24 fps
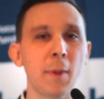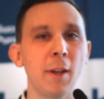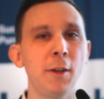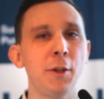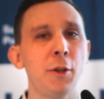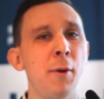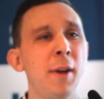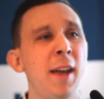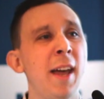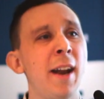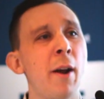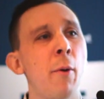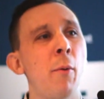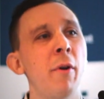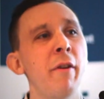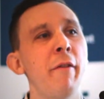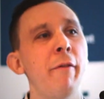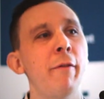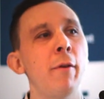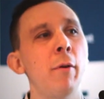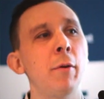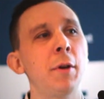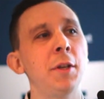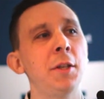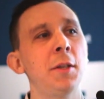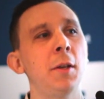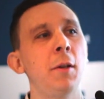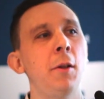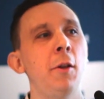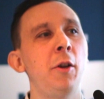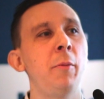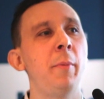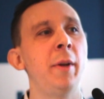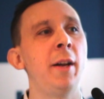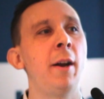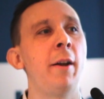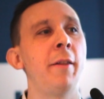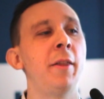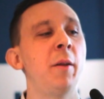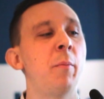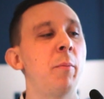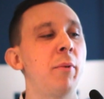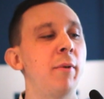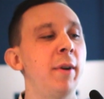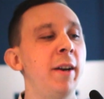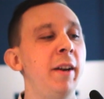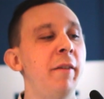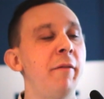So again, I want to focus a little bit on the
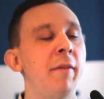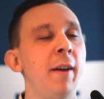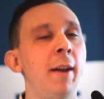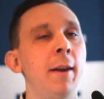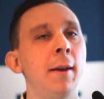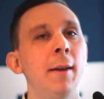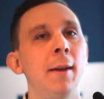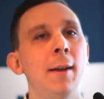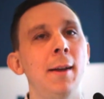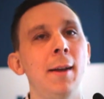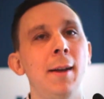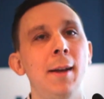pre-event.